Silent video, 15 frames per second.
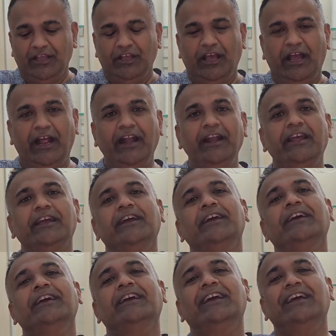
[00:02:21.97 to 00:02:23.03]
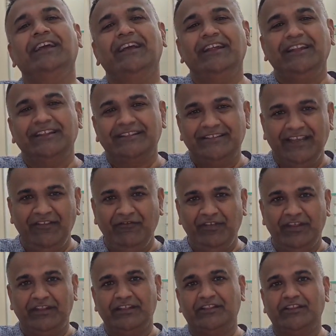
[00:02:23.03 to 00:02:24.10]
And in the same
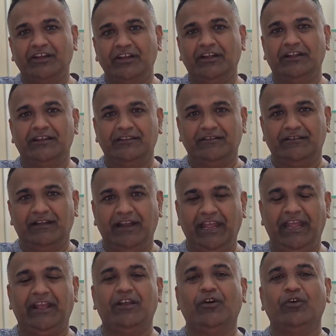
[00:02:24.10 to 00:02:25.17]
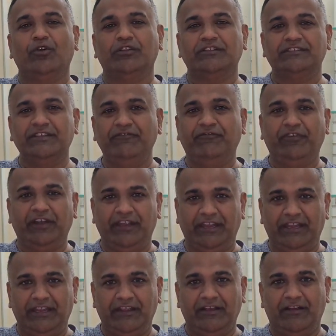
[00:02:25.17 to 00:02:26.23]
way, the third leg or the symphony,
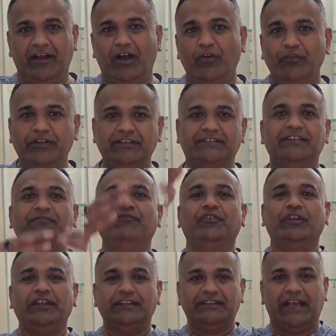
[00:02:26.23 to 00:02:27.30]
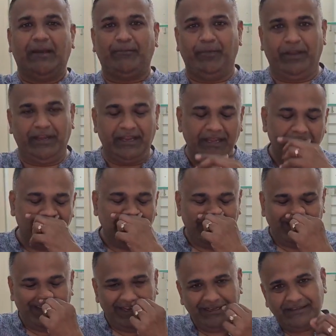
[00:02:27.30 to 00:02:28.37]
how the symphony is happening,
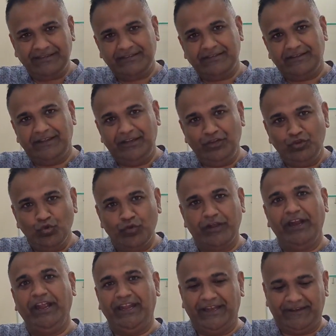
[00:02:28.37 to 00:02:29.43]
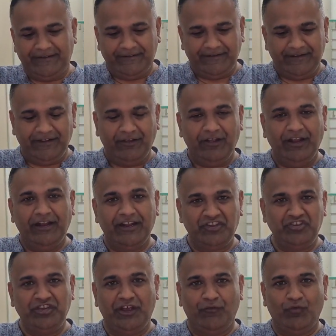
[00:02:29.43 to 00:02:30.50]
it's Ukraine and
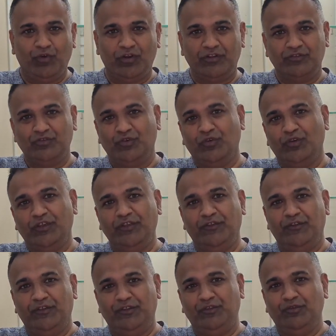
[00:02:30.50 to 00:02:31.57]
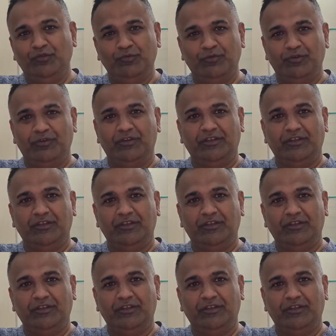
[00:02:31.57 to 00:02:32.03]
Russia war. So you,